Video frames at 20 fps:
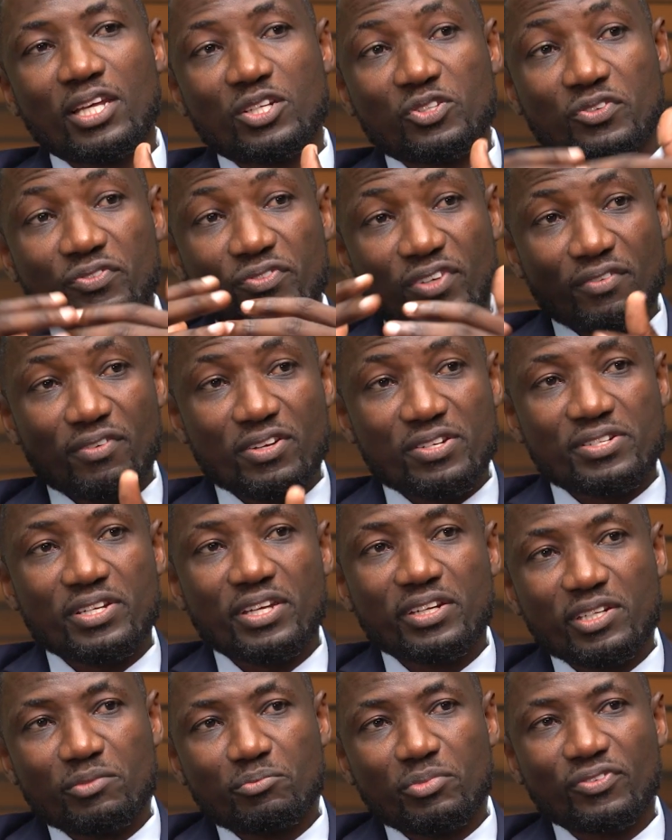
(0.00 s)
that you've never
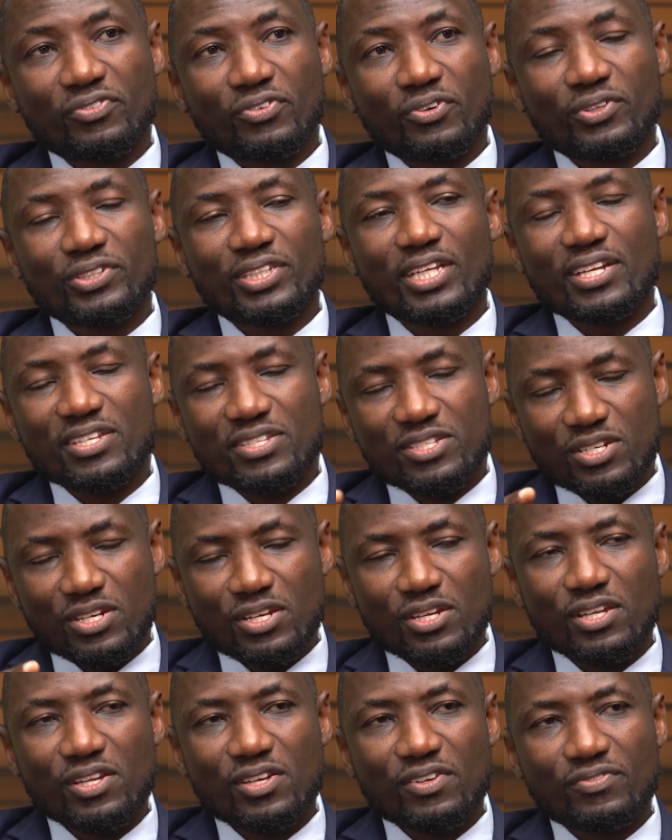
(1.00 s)
trained before, there is
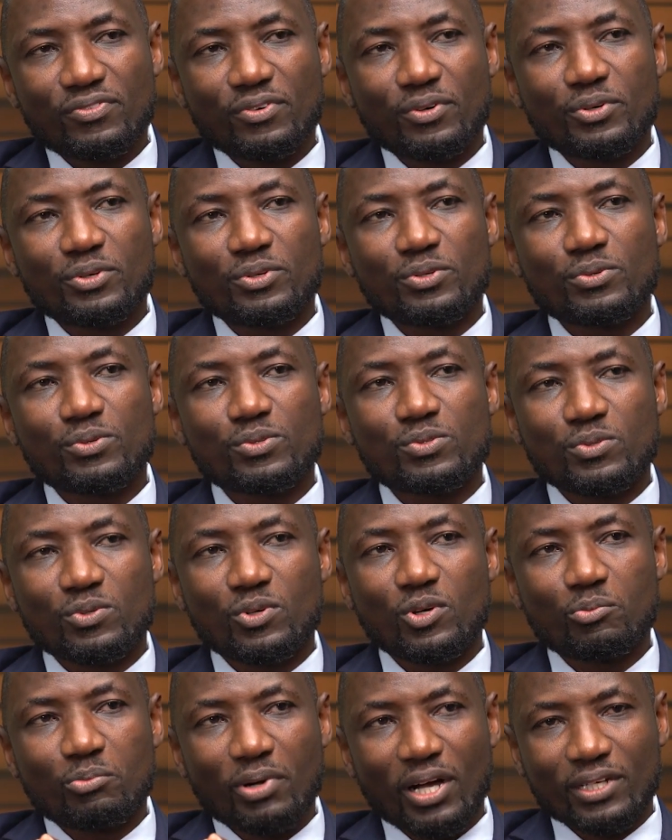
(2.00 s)
need for you to
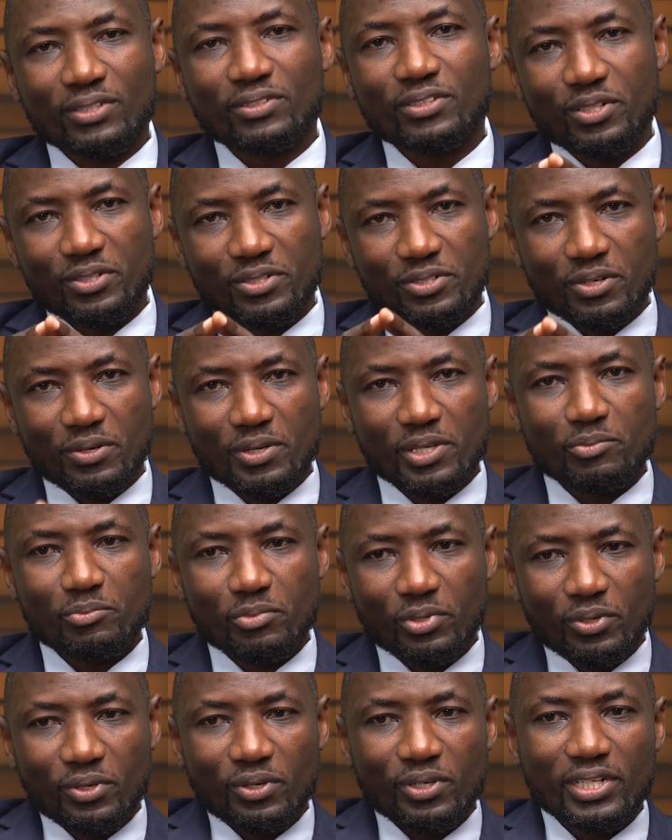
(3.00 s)
go back to the drawing
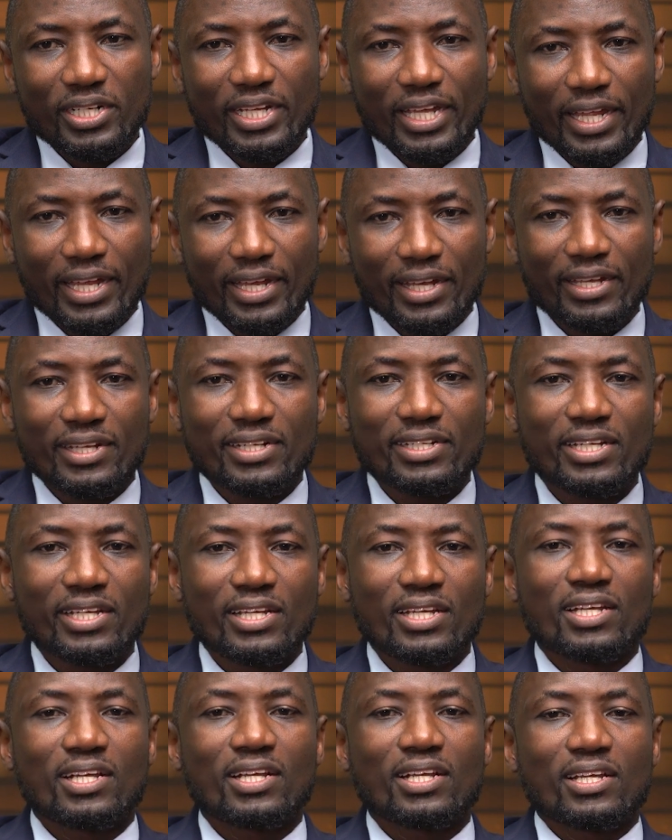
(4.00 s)
board and
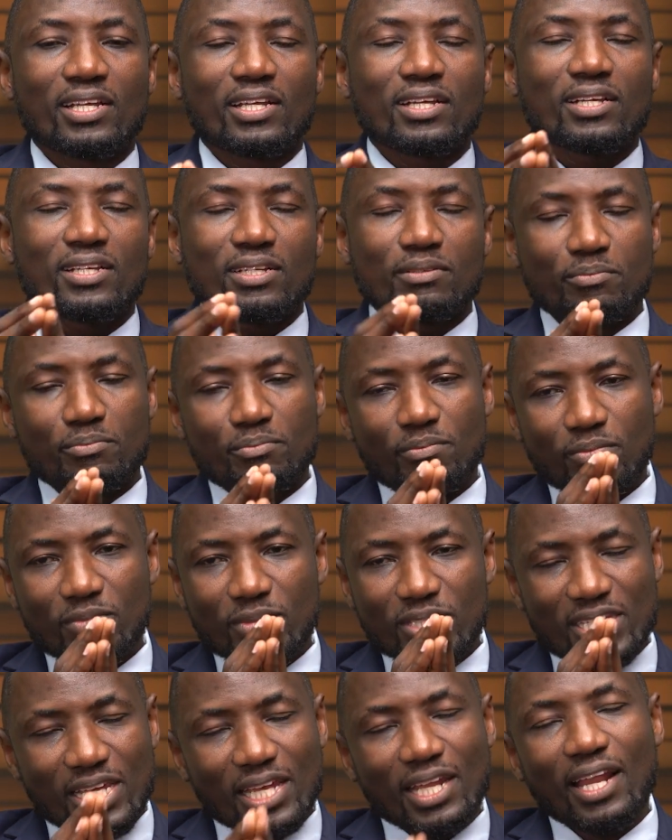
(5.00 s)

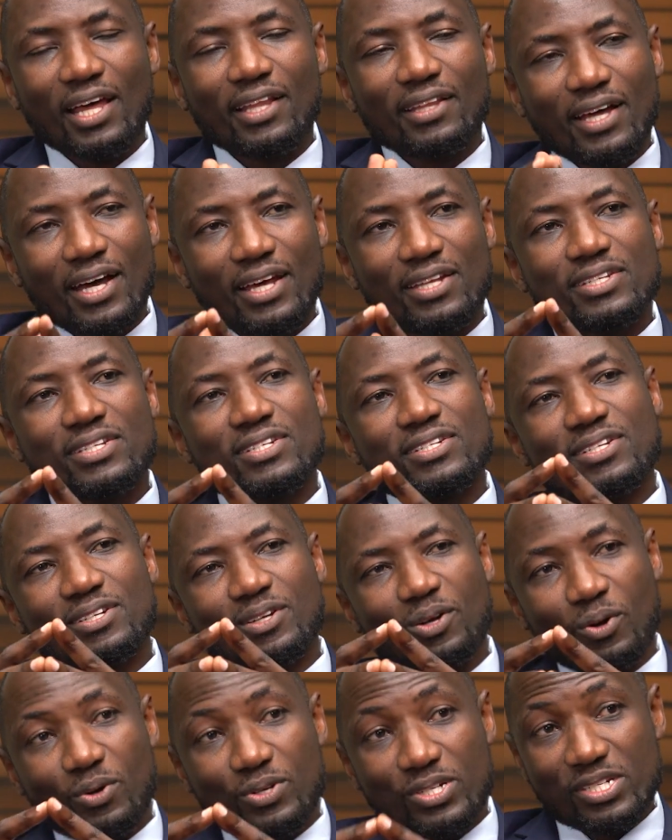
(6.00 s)
tailor that
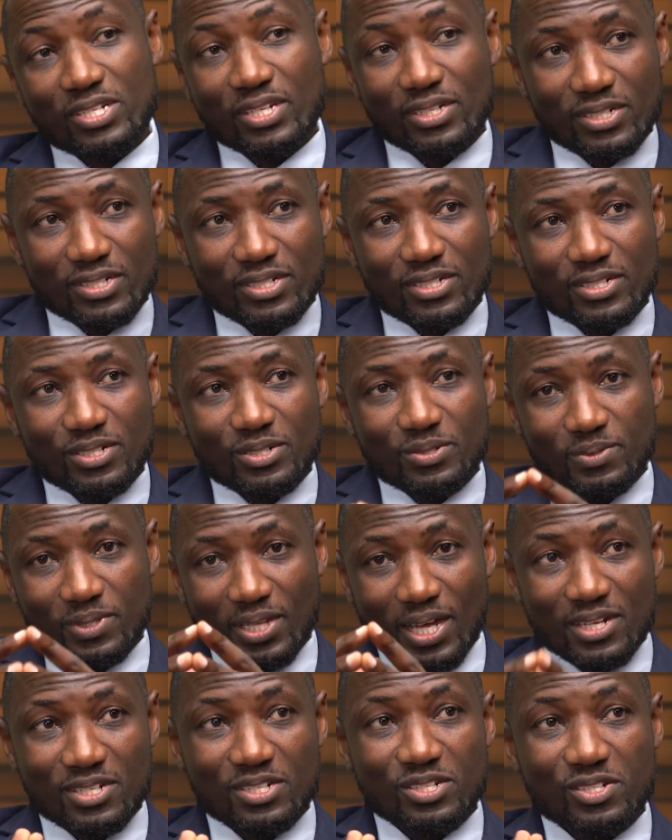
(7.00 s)
content to
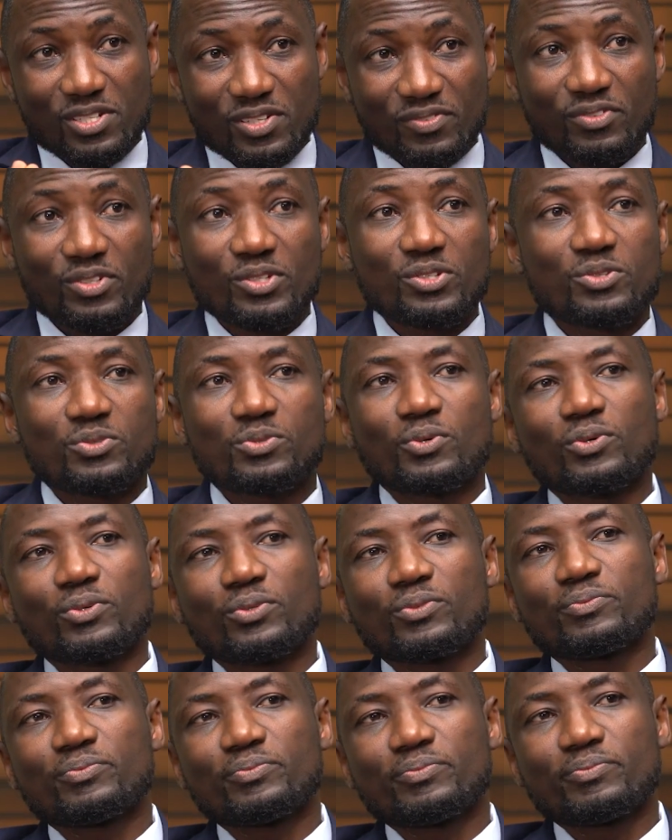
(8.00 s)
that individual,
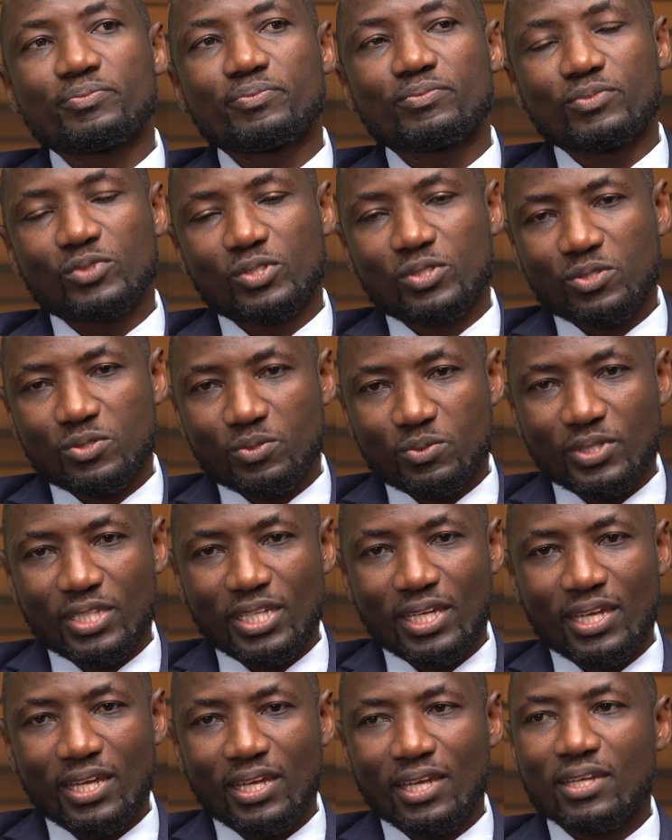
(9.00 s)
mm-hmm. to
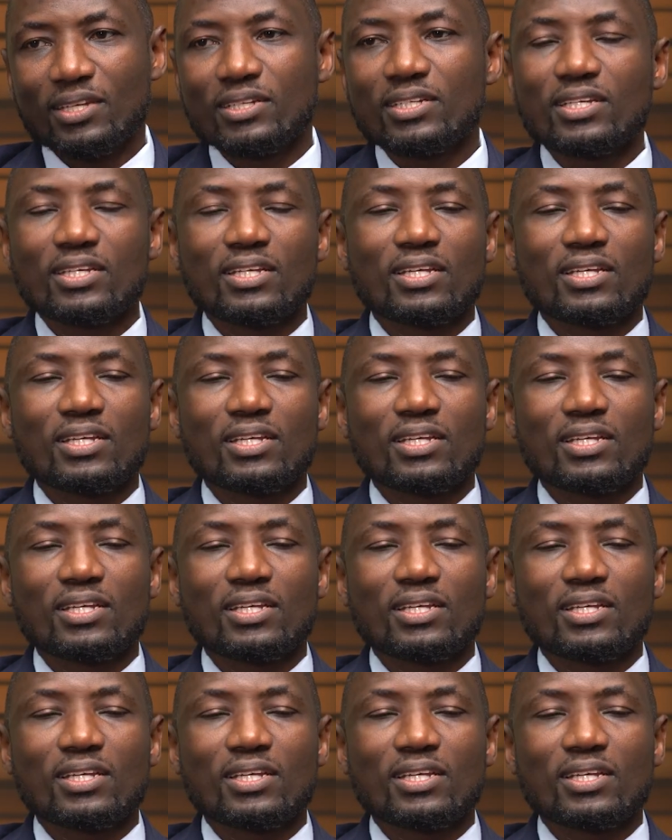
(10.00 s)
the